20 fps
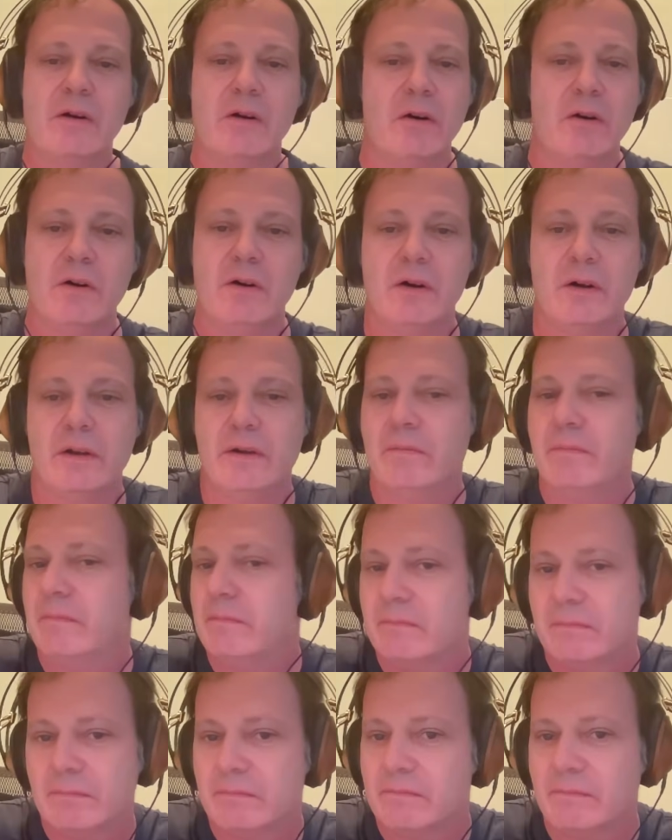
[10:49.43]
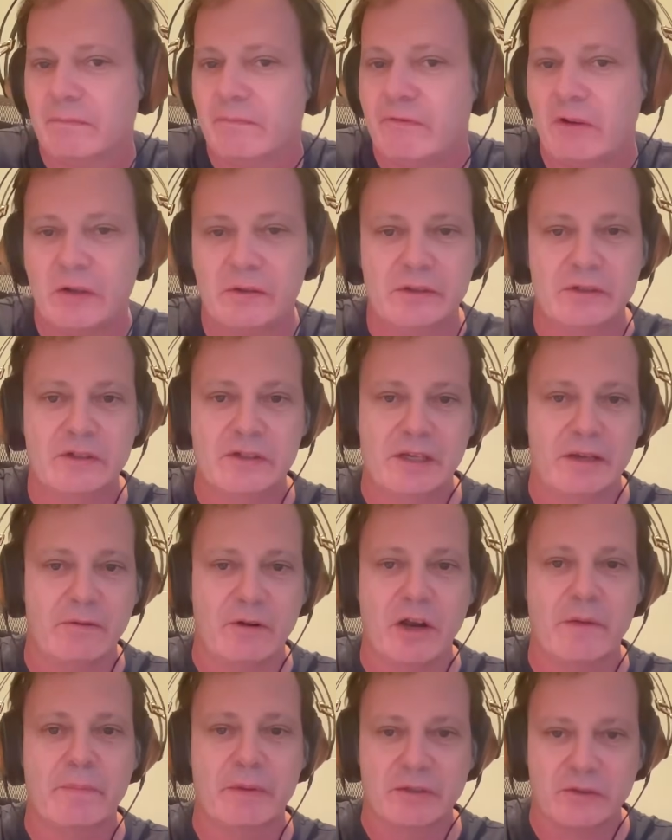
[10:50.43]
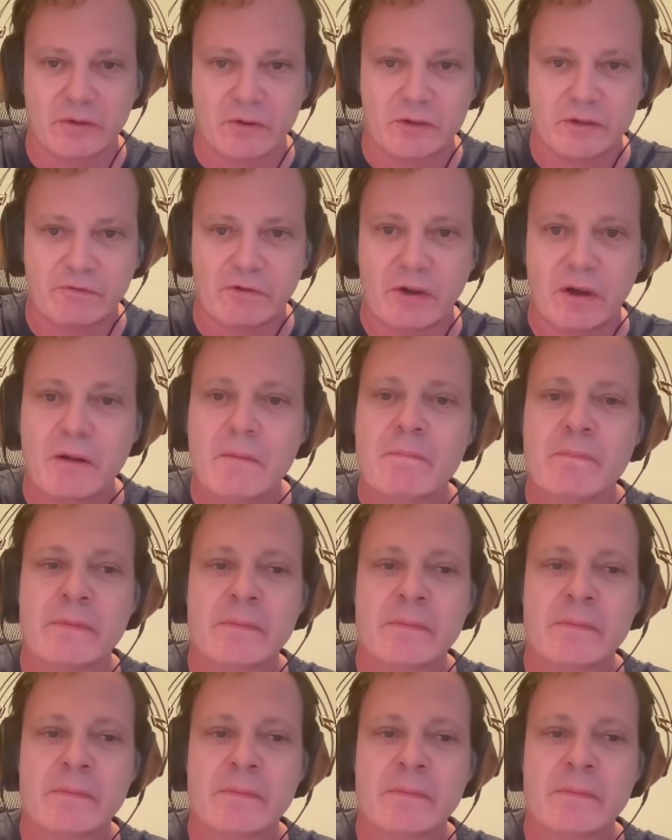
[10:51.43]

on volunteer open source for.